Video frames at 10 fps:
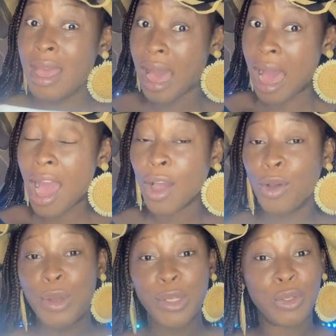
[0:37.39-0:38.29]
are
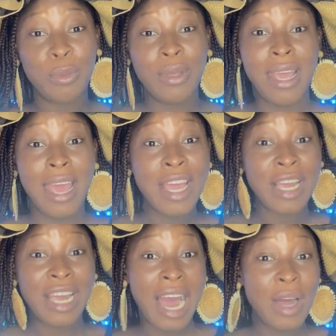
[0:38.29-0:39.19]
going to be
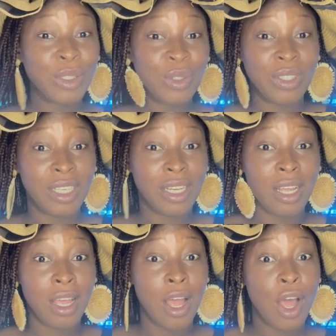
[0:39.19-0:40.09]
encountering
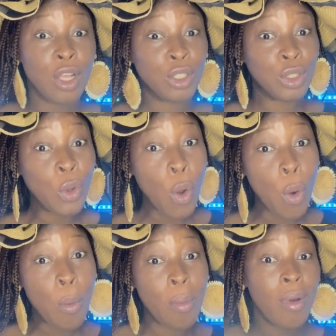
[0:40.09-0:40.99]

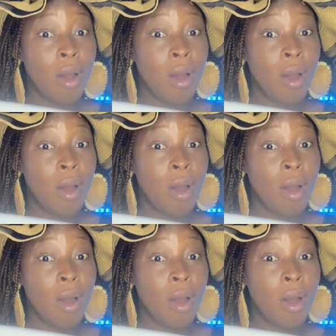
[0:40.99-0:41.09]
some